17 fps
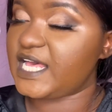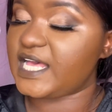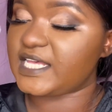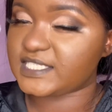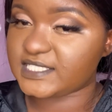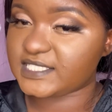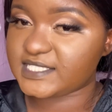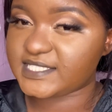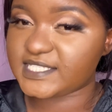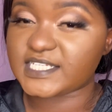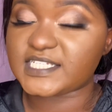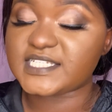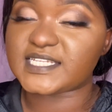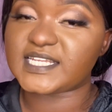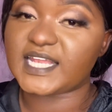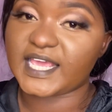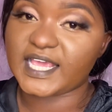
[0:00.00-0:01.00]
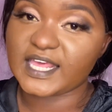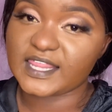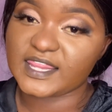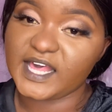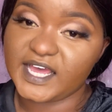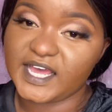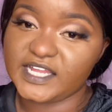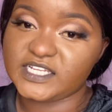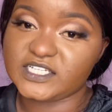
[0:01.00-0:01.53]
sit like
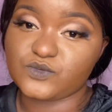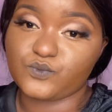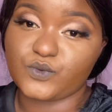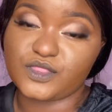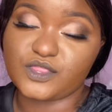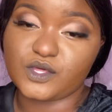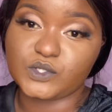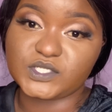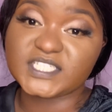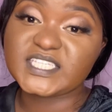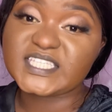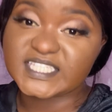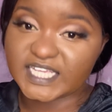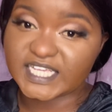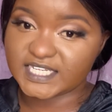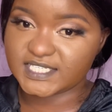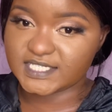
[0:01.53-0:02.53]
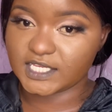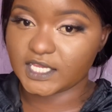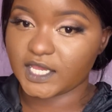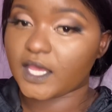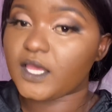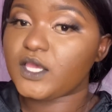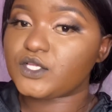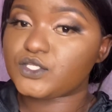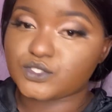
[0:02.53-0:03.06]
that without setting.
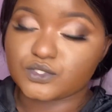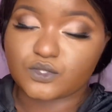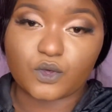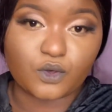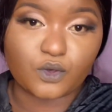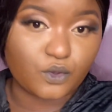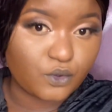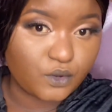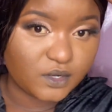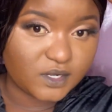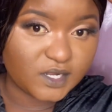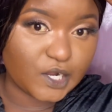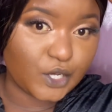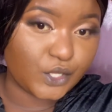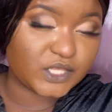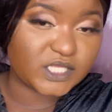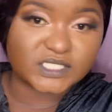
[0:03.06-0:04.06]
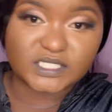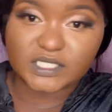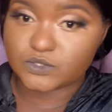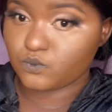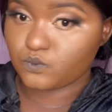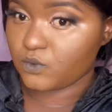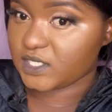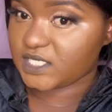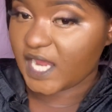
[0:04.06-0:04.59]
So now this is
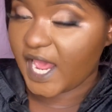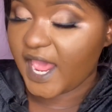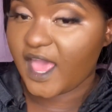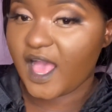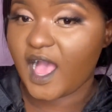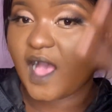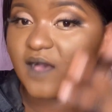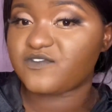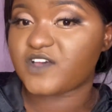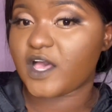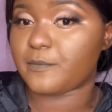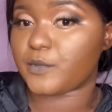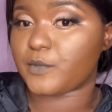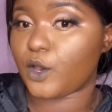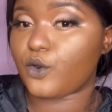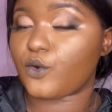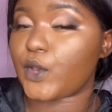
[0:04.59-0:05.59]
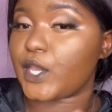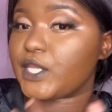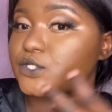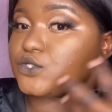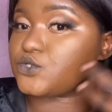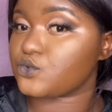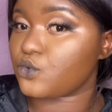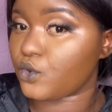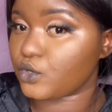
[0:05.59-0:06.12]
what I have. I'm now going to
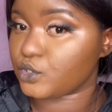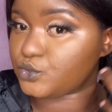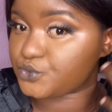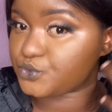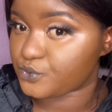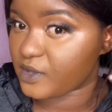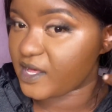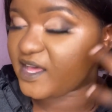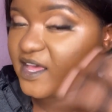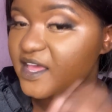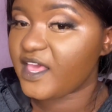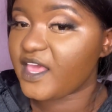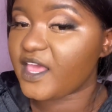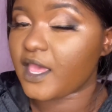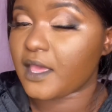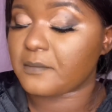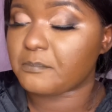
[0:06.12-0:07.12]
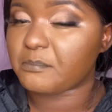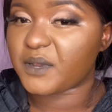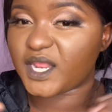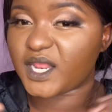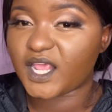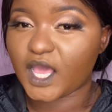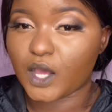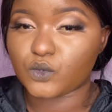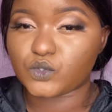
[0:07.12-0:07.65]
contour and bring
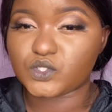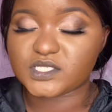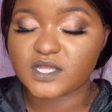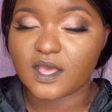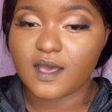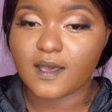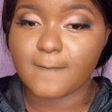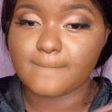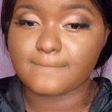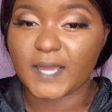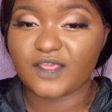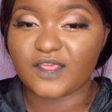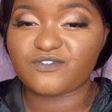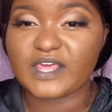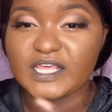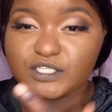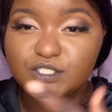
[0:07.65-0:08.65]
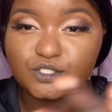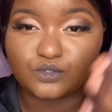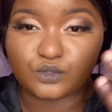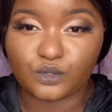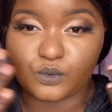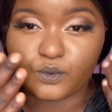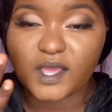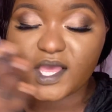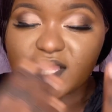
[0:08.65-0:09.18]
out my face to
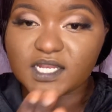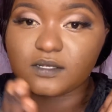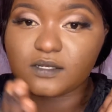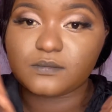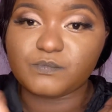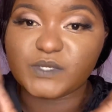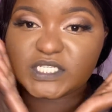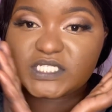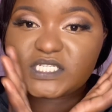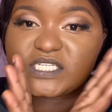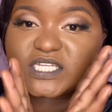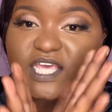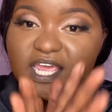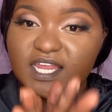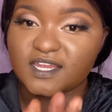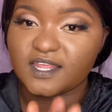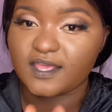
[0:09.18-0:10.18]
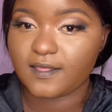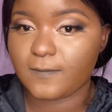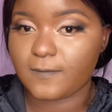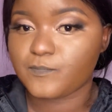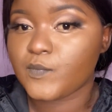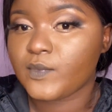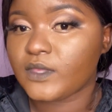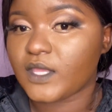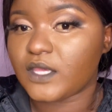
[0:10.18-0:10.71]
look a little bit tinier.
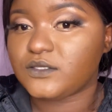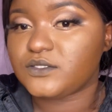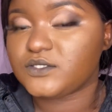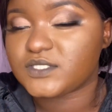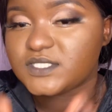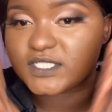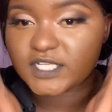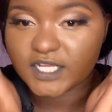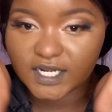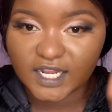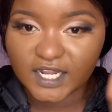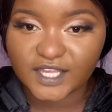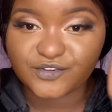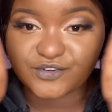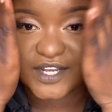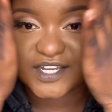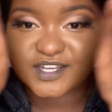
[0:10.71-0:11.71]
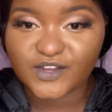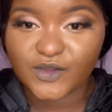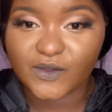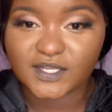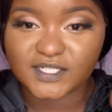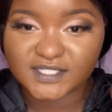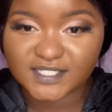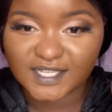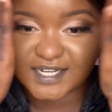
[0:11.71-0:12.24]
You see, like right now
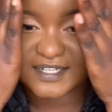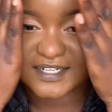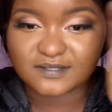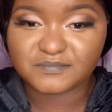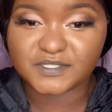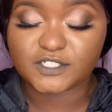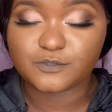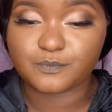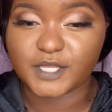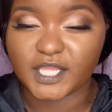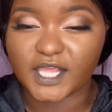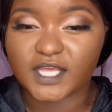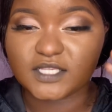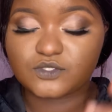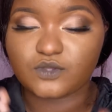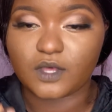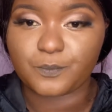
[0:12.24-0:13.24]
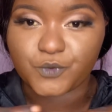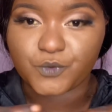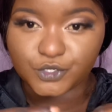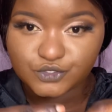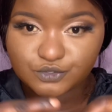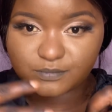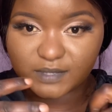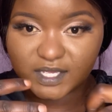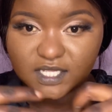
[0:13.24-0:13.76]
it's a little bit bigger, so I'm going to
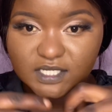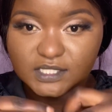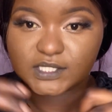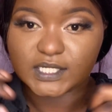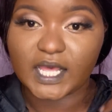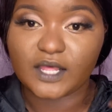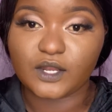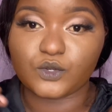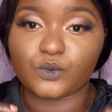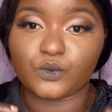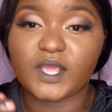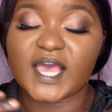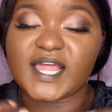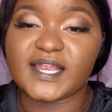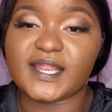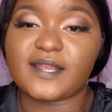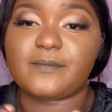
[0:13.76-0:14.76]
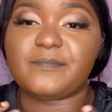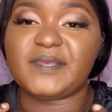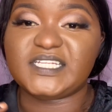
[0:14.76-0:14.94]
make it look a little bit